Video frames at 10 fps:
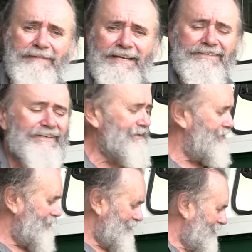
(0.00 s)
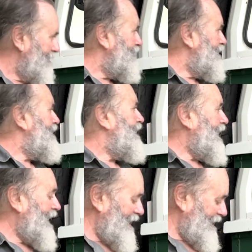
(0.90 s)
magic.
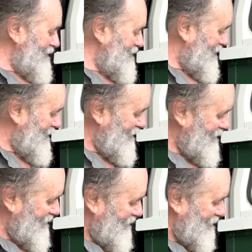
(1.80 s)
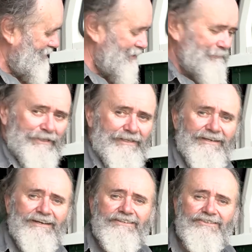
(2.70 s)
And there's going to be
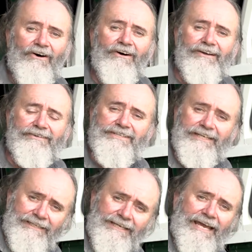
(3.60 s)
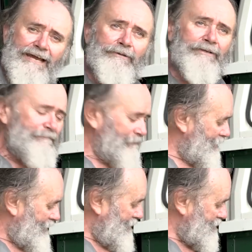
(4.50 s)
dials in the cabin
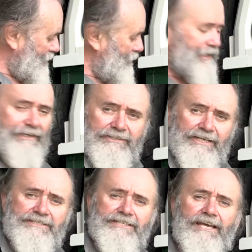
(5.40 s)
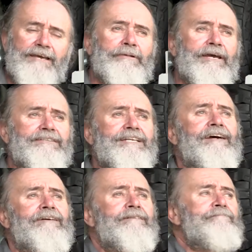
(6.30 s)
so I can adjust the airbags.
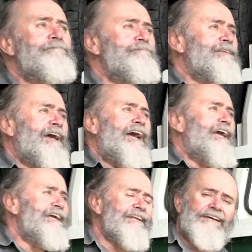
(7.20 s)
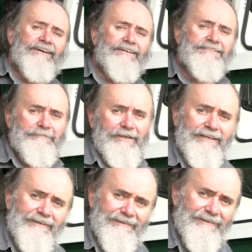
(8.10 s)
Now, it occurred to
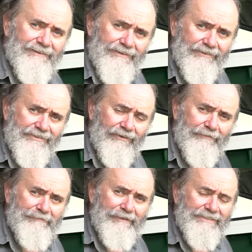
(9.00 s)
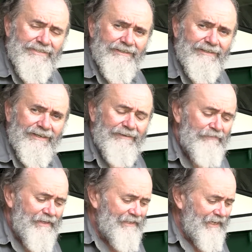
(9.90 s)
me, because Simon mentioned it,
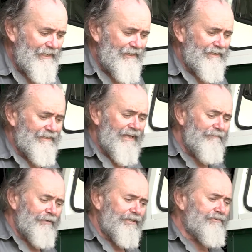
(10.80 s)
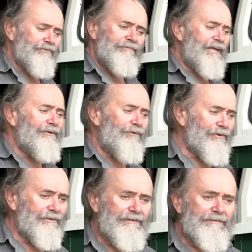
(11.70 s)
that that means from now
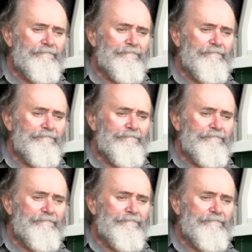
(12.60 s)
on,